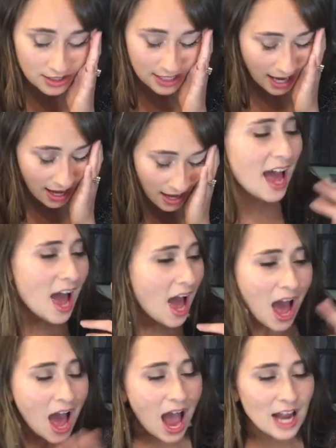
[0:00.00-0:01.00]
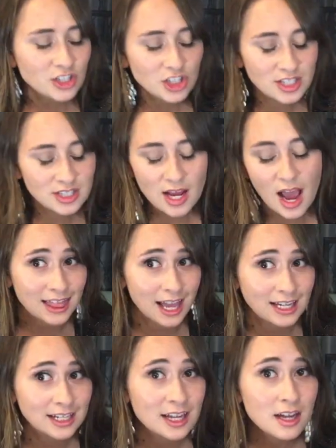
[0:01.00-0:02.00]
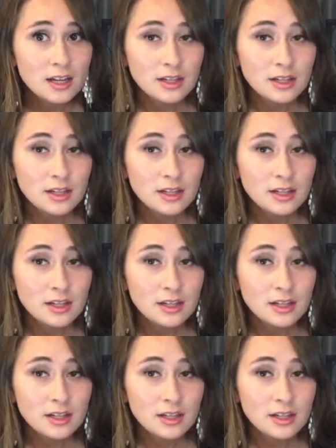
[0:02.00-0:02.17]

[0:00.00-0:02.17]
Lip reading: Yeah, I just like,